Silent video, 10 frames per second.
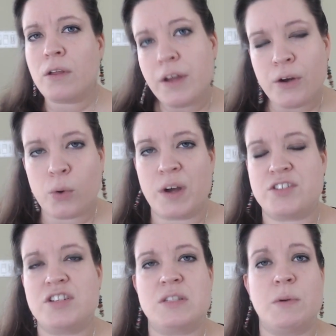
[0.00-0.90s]
earlier
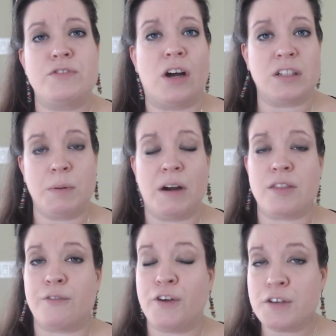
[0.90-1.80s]
questions we've talked
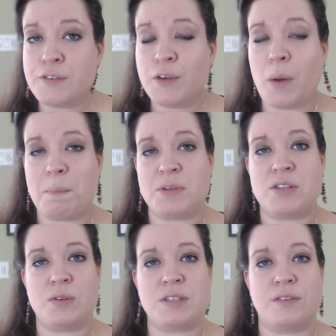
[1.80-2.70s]
about in the first few
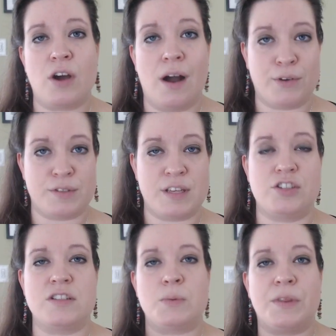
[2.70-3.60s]
episodes of
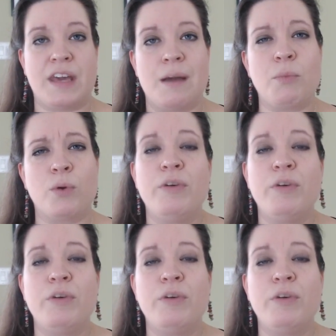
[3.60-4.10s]
Conversations with Kim,